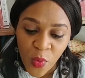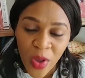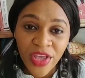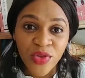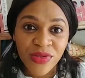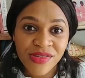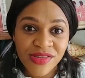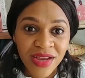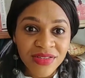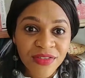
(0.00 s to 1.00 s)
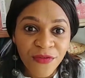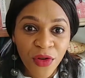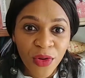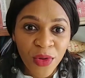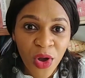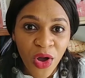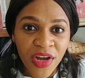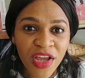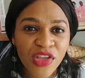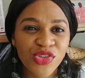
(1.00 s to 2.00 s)
when you start to follow
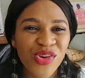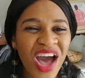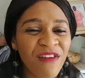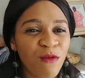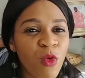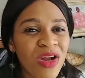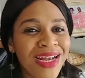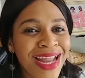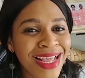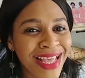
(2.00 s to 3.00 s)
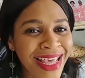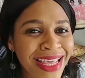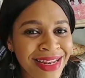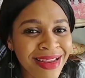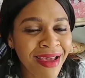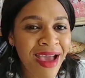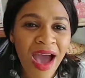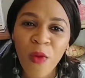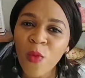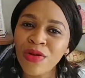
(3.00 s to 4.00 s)
God, to have one leg in
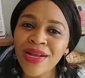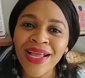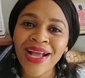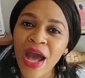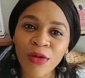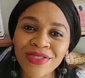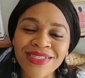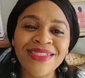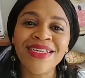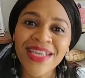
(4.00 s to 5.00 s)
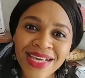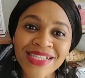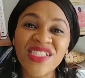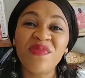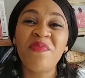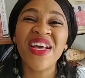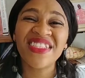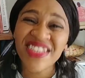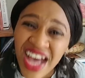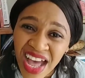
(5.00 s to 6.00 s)
and one leg out. See, it's
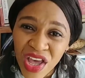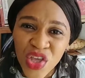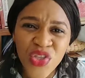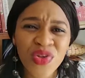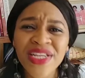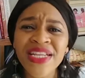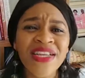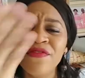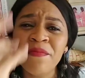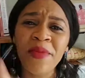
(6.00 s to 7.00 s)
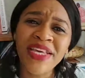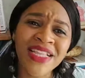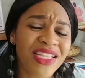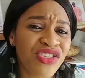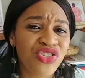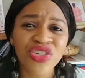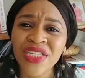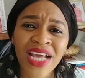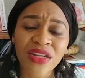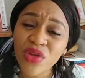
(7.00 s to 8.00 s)
better you didn't even begin this
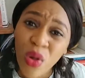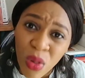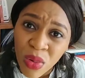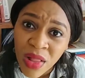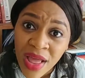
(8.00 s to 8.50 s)
journey at all